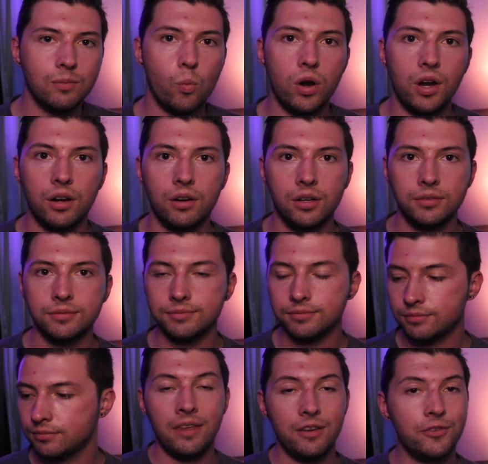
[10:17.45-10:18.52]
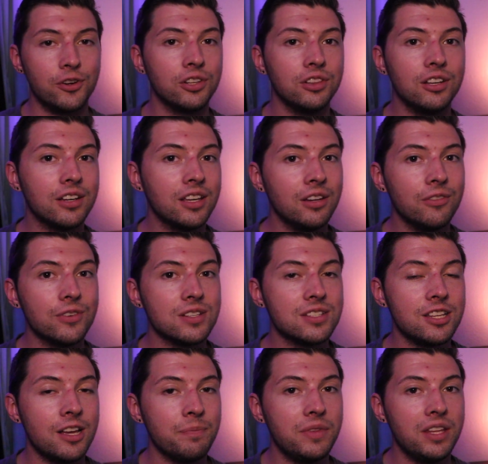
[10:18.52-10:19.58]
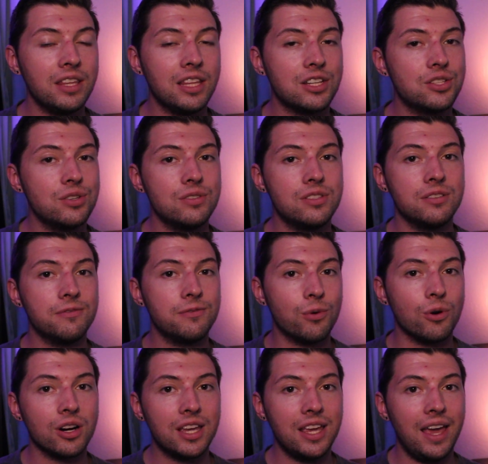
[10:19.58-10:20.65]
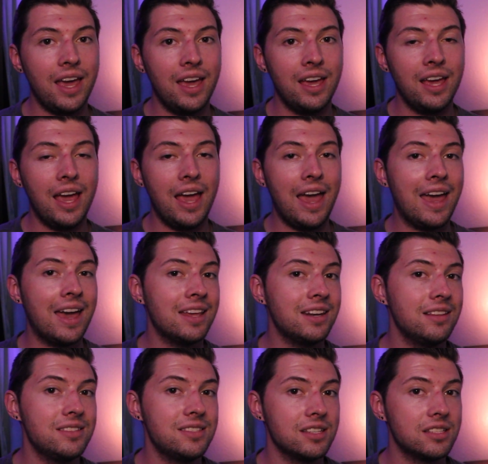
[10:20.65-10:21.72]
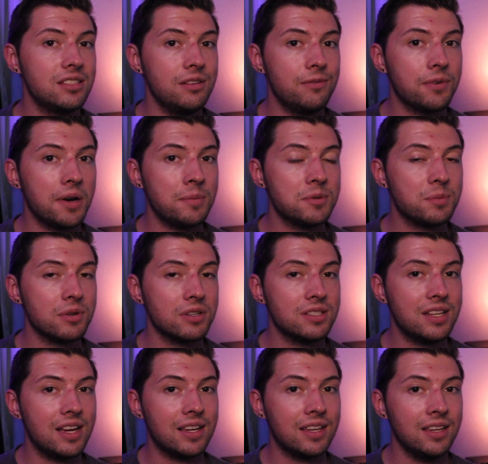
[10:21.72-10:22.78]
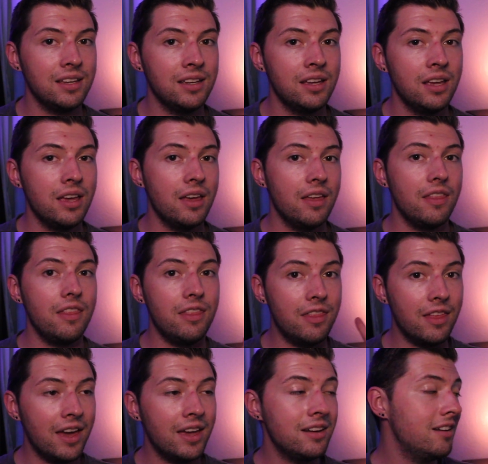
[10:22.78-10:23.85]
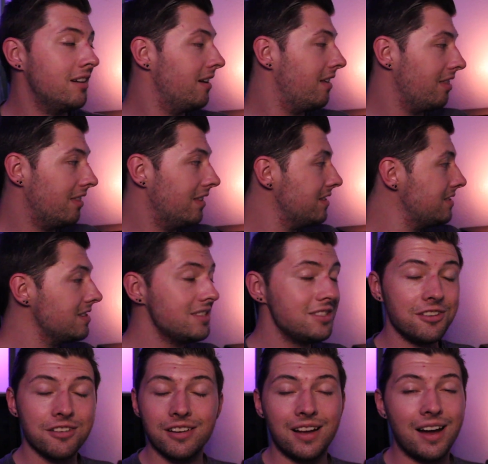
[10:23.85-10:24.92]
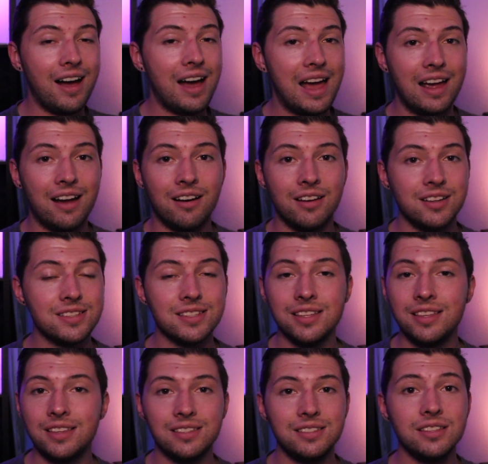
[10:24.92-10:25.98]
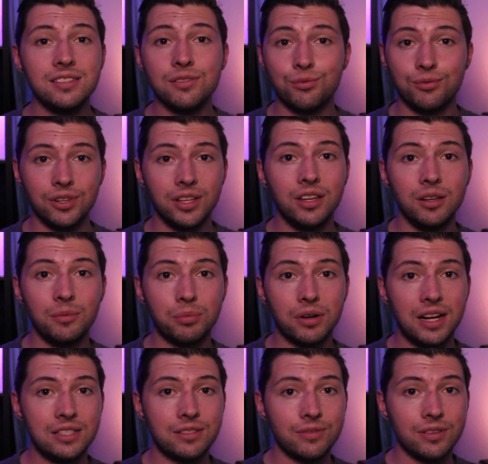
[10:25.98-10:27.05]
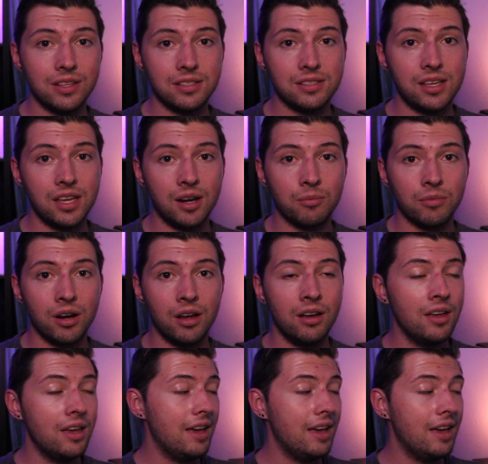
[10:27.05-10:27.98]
Weird. If you're looking for something that shoots in 4K and at 60 frames per second, then this is your guy. Honestly, this is a really good price for this camera.